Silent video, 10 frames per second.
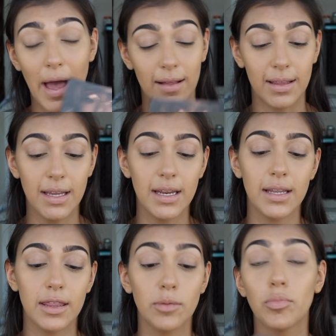Palette,
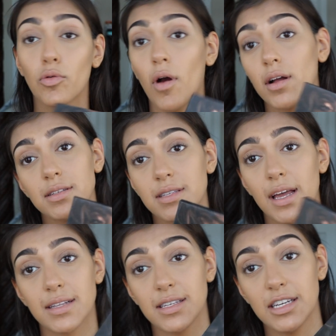the Bronze
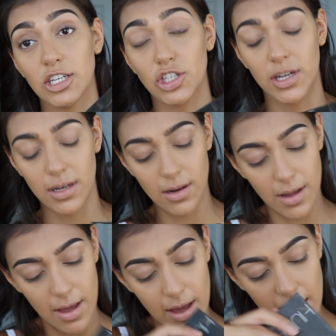Sands Edition.
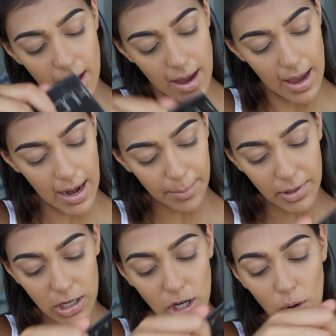And I'm
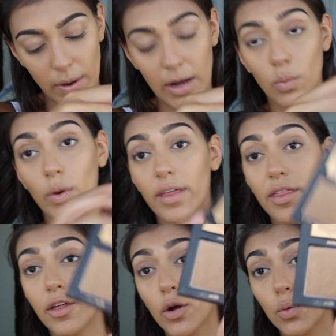going to go in
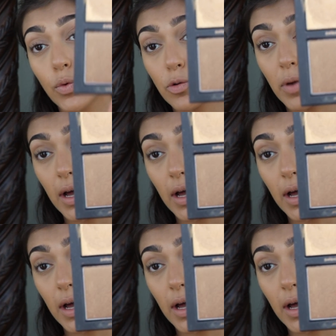with Aruba.